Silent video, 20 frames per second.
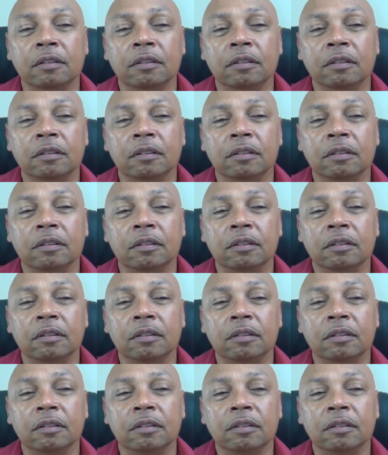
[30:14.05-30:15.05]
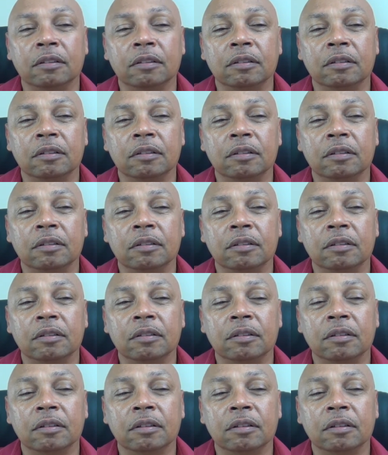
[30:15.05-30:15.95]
[no speech]